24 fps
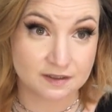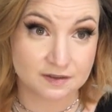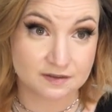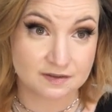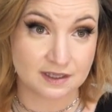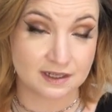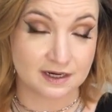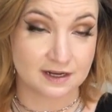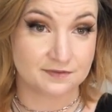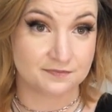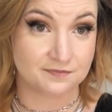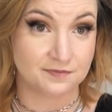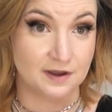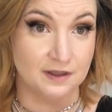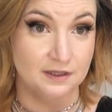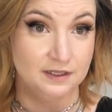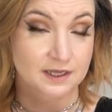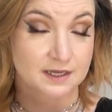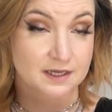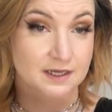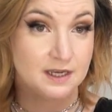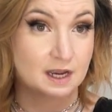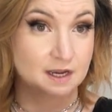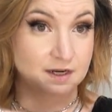that I felt
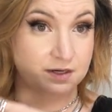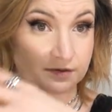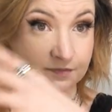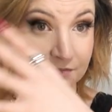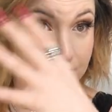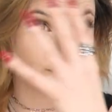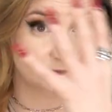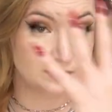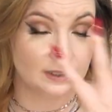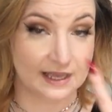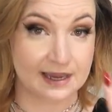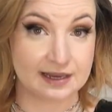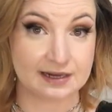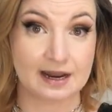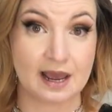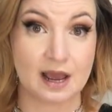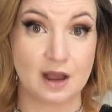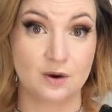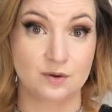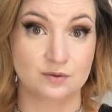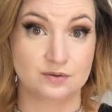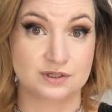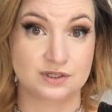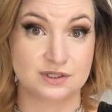like kind of laid
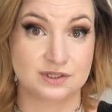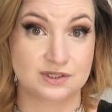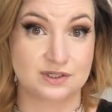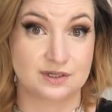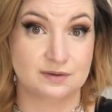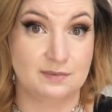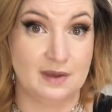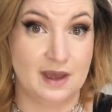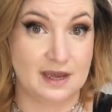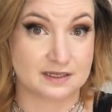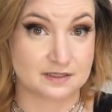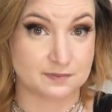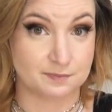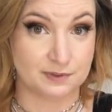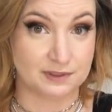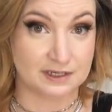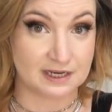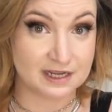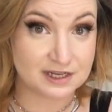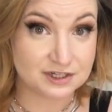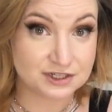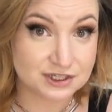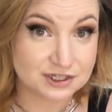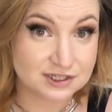out some
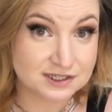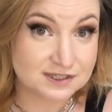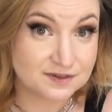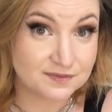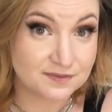explanations